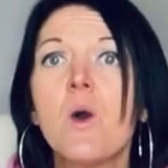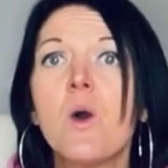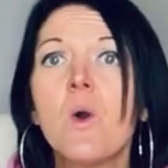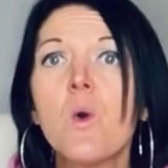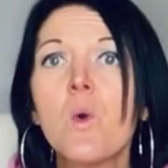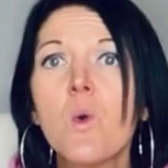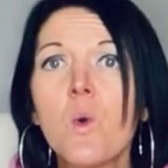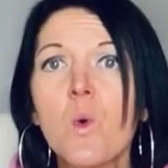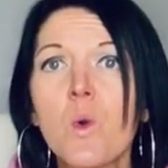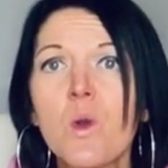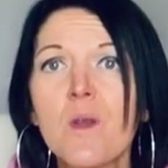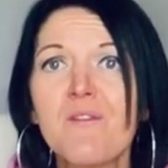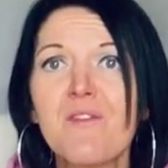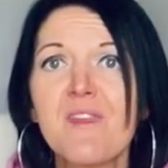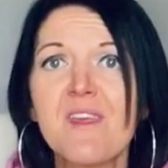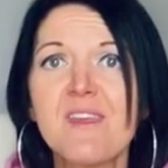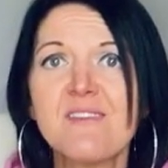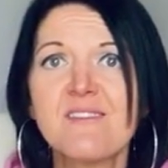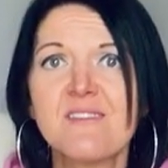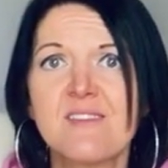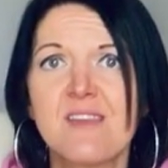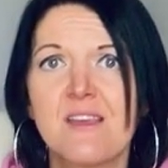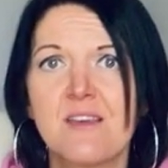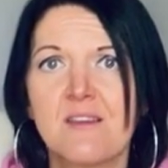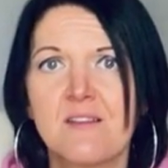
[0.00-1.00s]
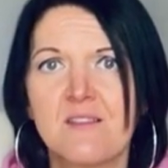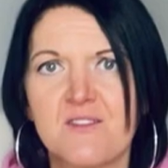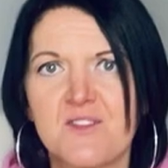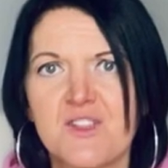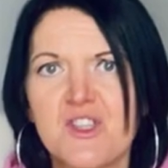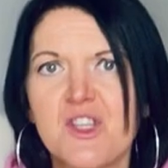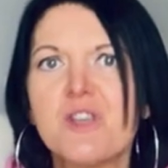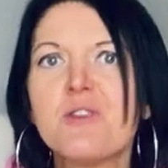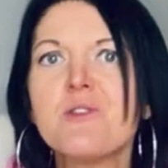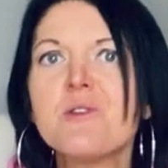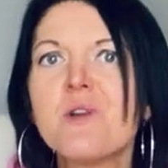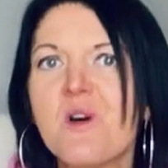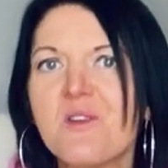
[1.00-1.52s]
All of these things
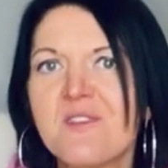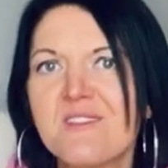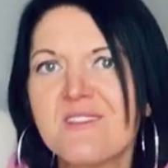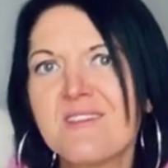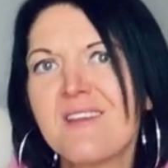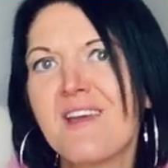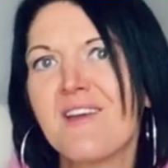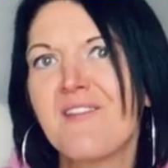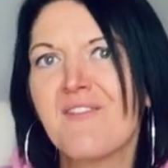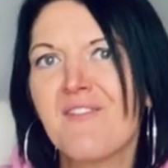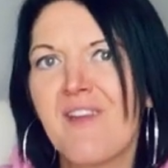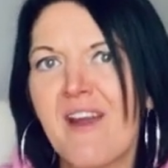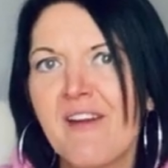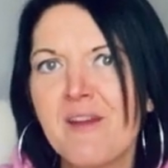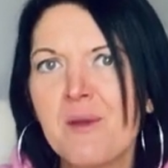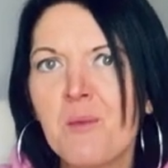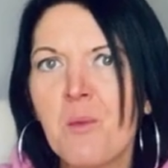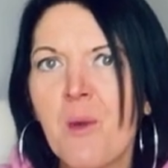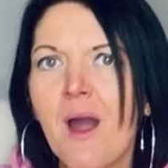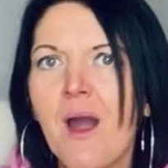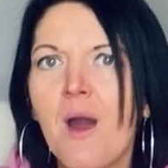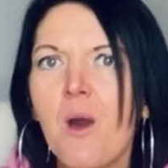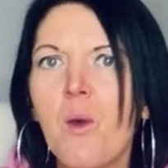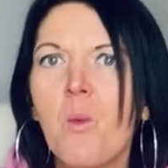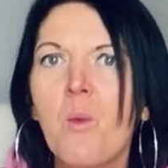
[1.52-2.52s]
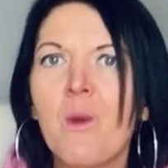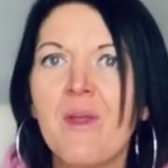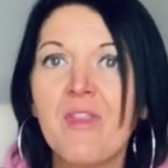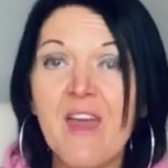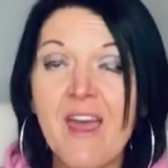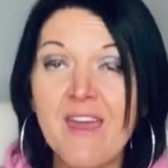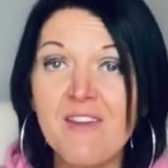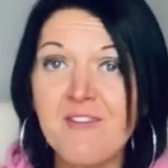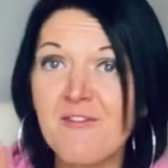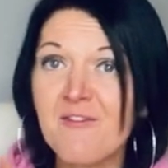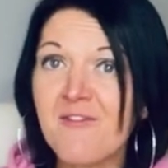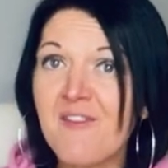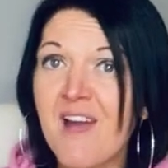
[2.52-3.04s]
do not sit very well with
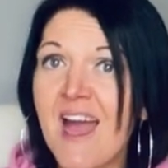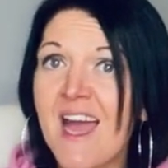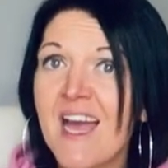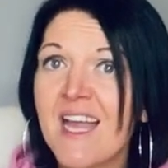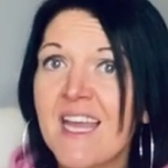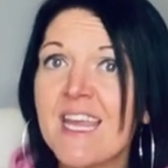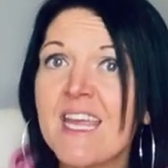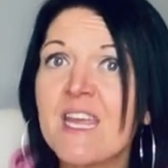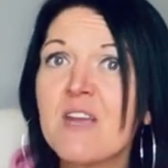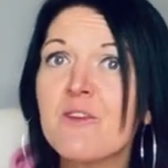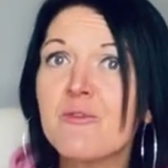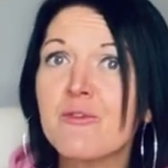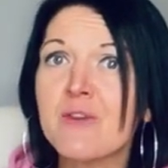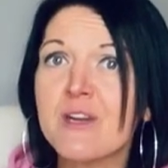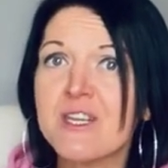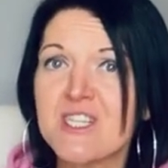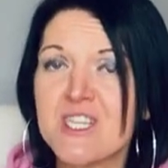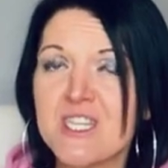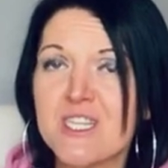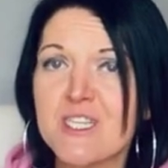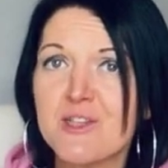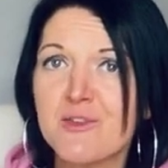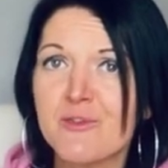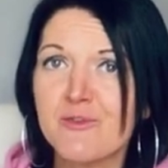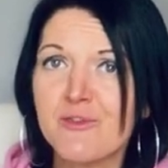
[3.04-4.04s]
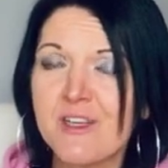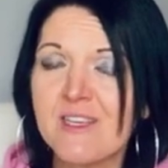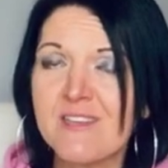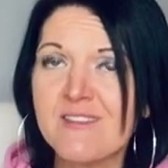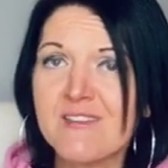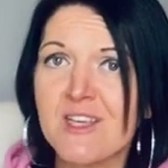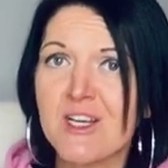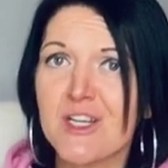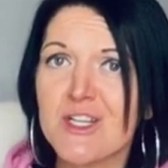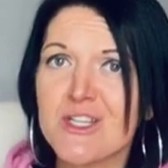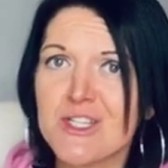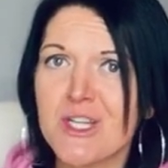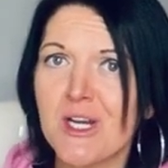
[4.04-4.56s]
a fairly rigid
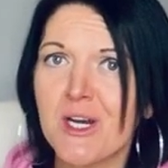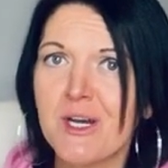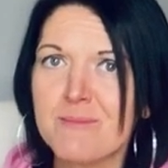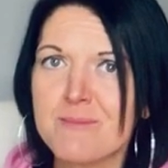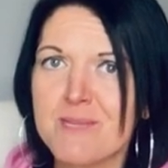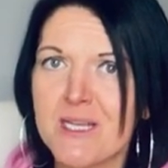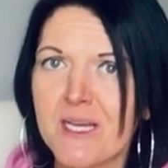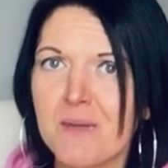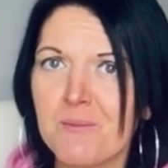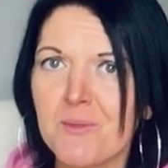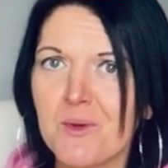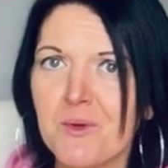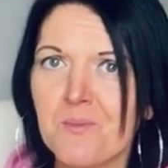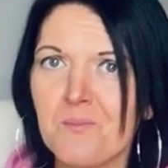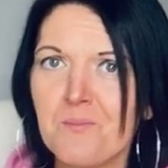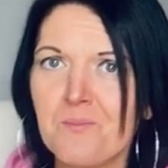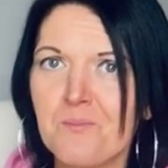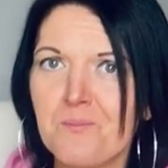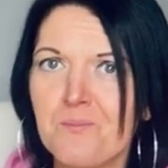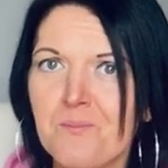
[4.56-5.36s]
research timetable.